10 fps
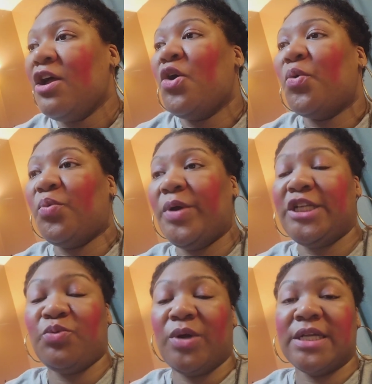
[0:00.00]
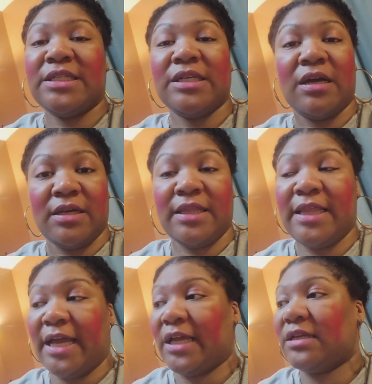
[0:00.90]
which was a good
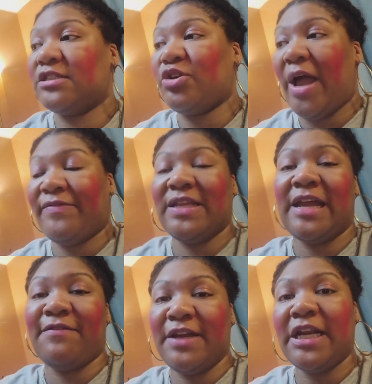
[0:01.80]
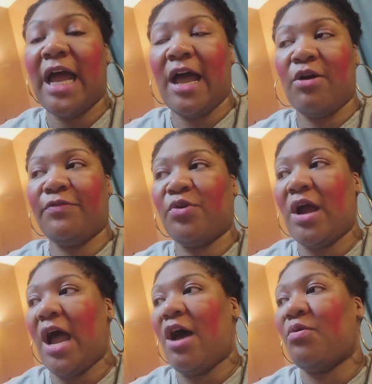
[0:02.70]
thing. So after they read for an
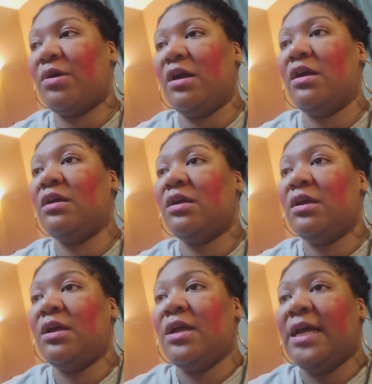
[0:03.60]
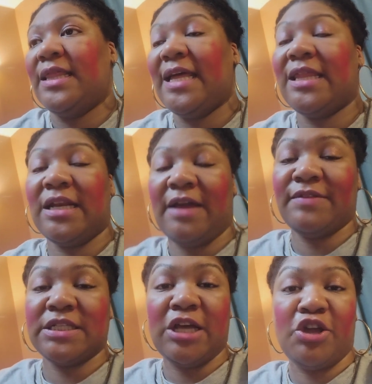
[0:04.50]
hour, they then have
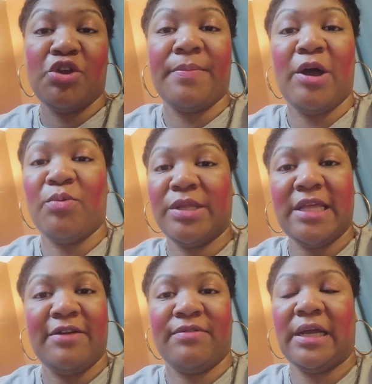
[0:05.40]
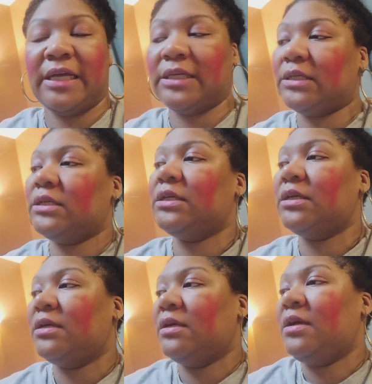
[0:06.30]
to tell you about what they read.
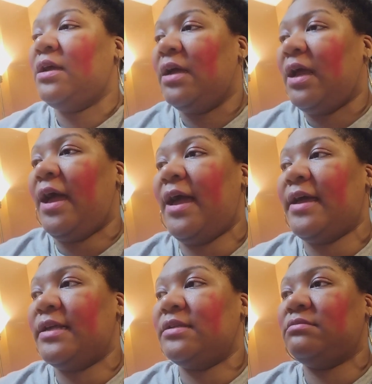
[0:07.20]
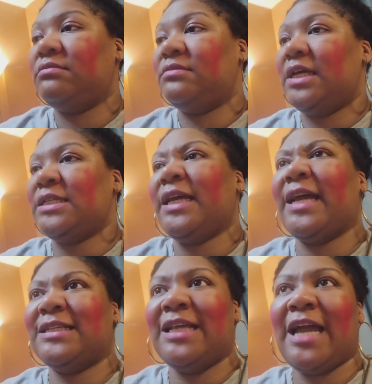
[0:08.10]
And it's like
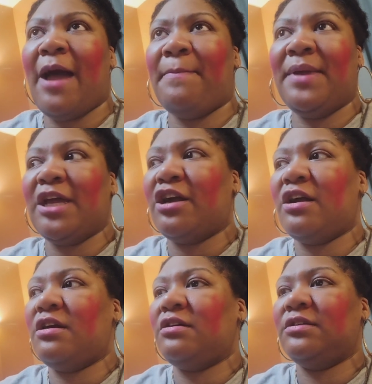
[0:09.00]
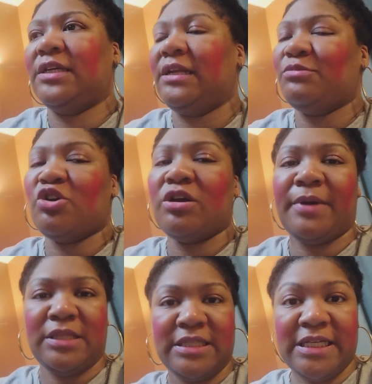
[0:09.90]
as they got bigger, and I'm talking
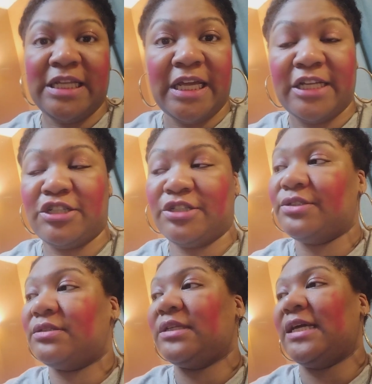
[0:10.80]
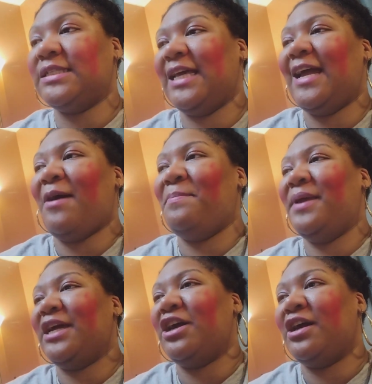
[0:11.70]
about the teenagers, as they got
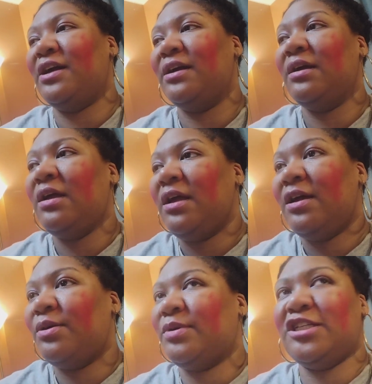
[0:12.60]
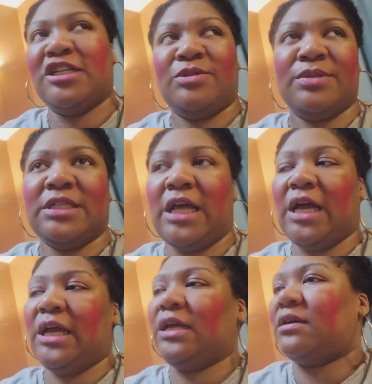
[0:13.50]
bigger, we just was like,